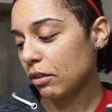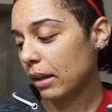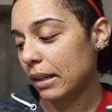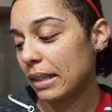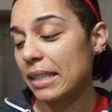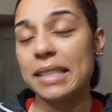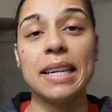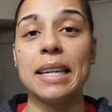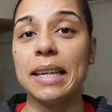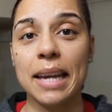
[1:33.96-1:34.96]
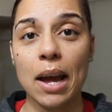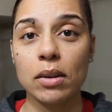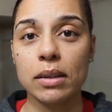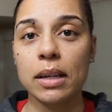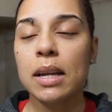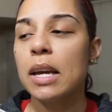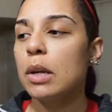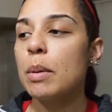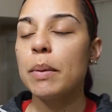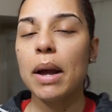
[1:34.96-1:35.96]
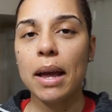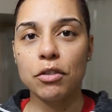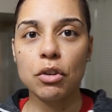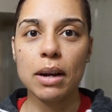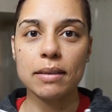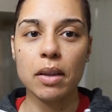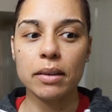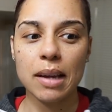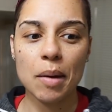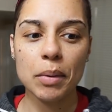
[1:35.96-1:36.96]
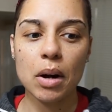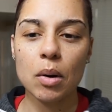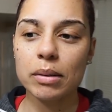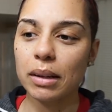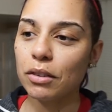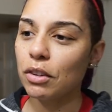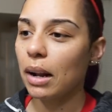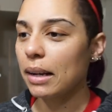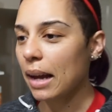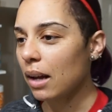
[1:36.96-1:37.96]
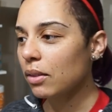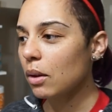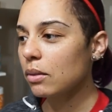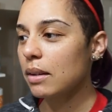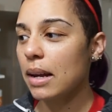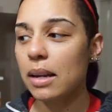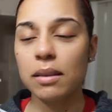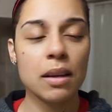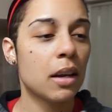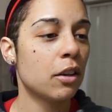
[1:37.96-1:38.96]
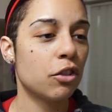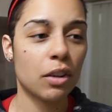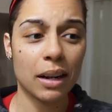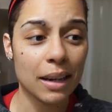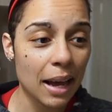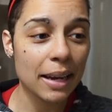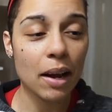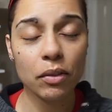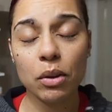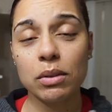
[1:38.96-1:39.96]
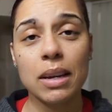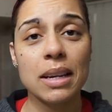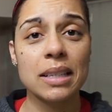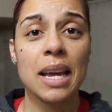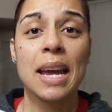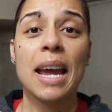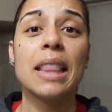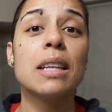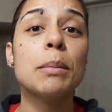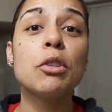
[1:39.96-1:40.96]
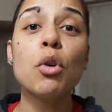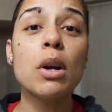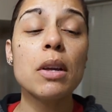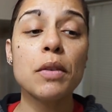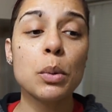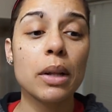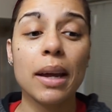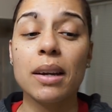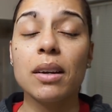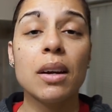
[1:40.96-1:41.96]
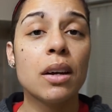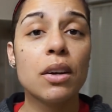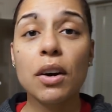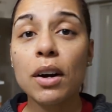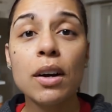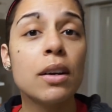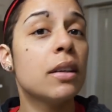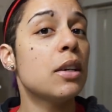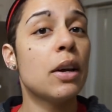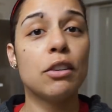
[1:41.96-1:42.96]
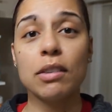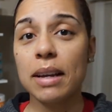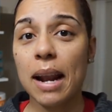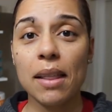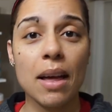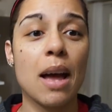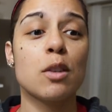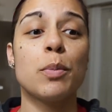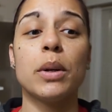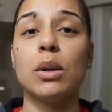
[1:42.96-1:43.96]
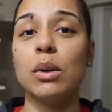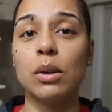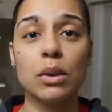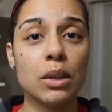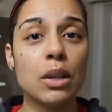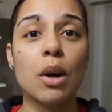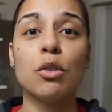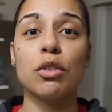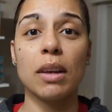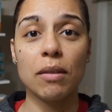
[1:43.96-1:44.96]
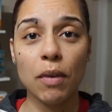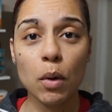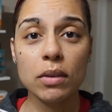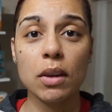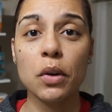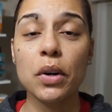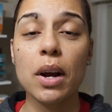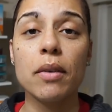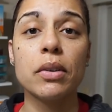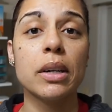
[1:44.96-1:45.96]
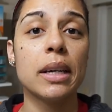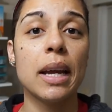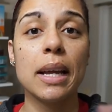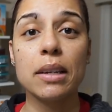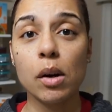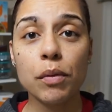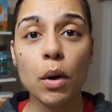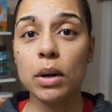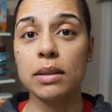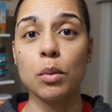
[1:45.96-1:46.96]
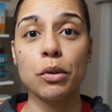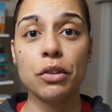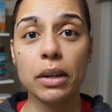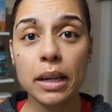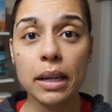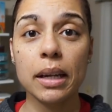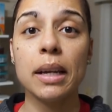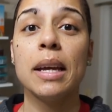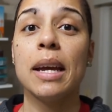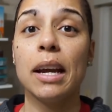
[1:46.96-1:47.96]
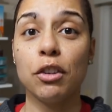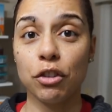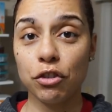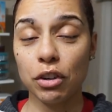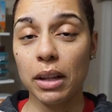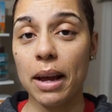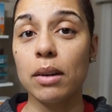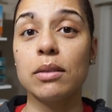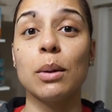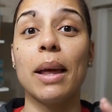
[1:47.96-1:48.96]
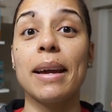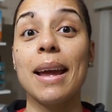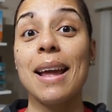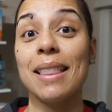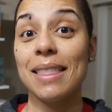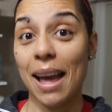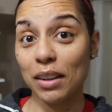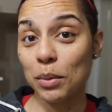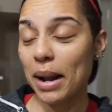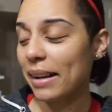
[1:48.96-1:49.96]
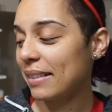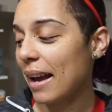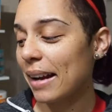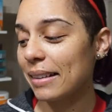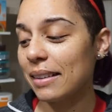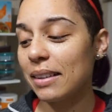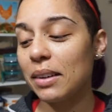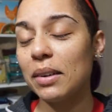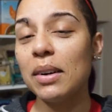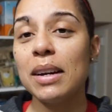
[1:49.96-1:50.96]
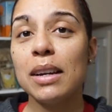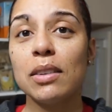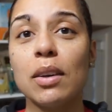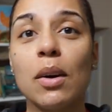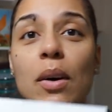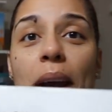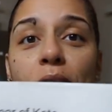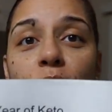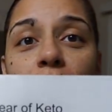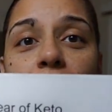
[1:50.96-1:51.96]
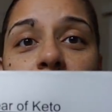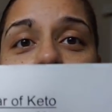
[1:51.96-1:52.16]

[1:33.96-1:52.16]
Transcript: just like didn't count it. You remember I asked you guys a long time ago, I was like, should I count those days? Should I not count those days? And the majority of you were like, girl, you had just got out of the hospital, you know, just like focus on your recovery and don't focus on what you're eating and just chill out. So like, that's what I decided to do. So as you can